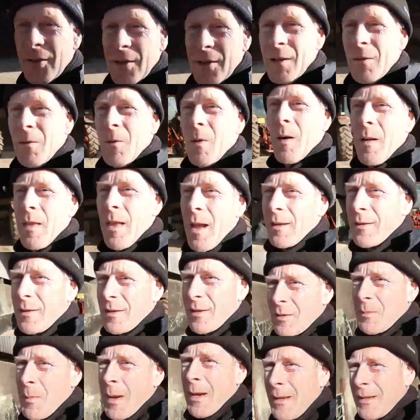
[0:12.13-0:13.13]
do you know what?
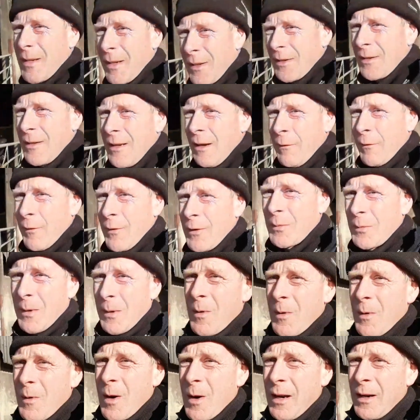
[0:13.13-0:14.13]
That just makes such a difference
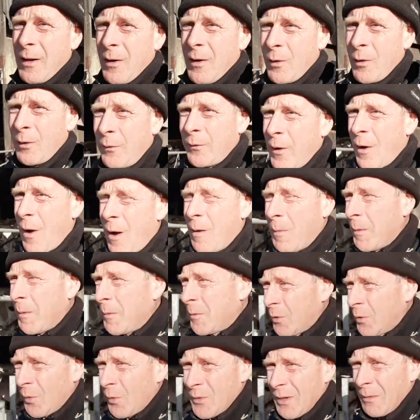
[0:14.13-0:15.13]
when you're working on a farm.
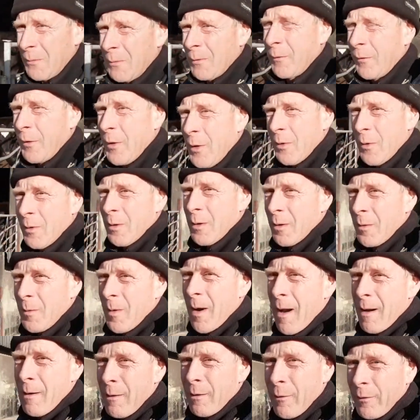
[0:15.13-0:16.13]
I'm sure some of you are
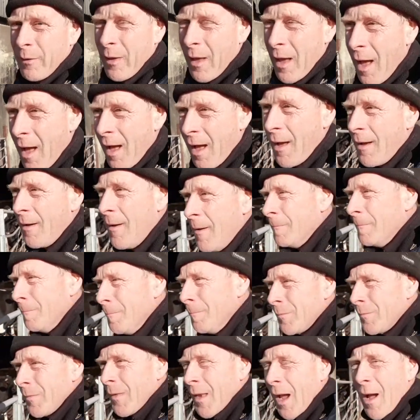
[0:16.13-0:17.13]
aware of that.
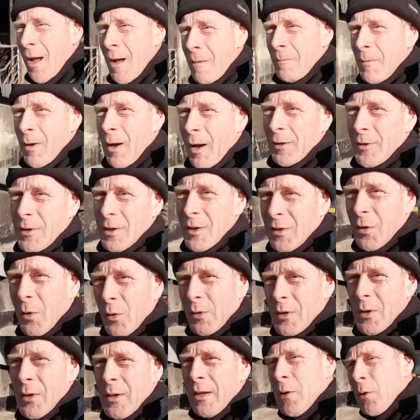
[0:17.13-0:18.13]
I just
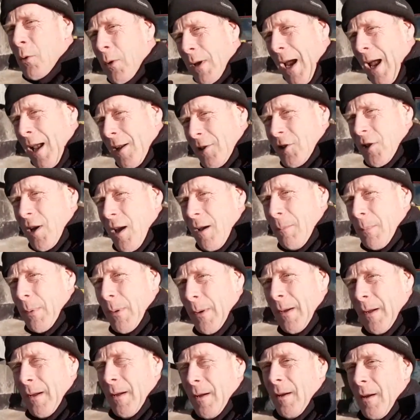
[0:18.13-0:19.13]
thought I'd do a little catch up.
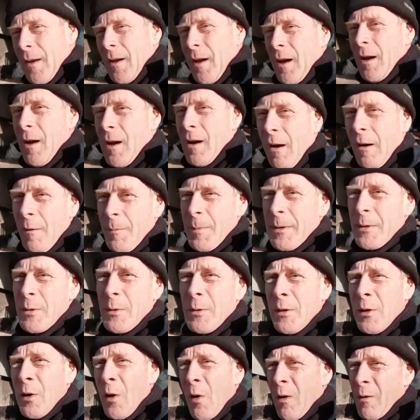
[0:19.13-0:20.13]
I've been
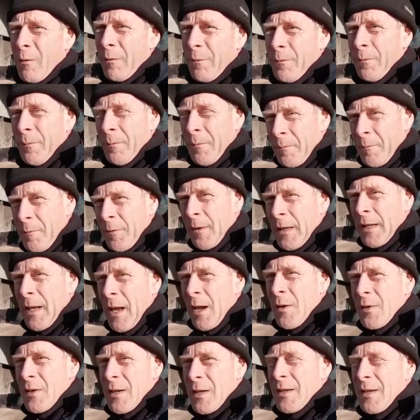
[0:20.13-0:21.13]
doing a lot of
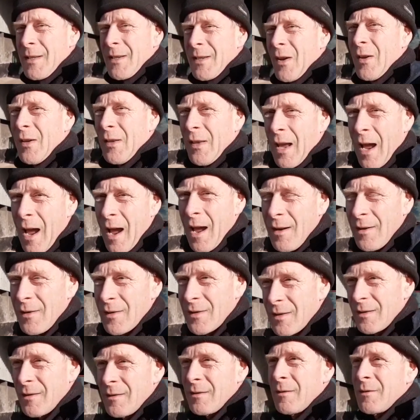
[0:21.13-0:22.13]
videos inside the
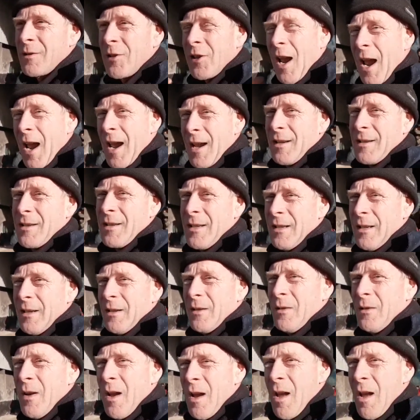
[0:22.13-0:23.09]
house and chatting to you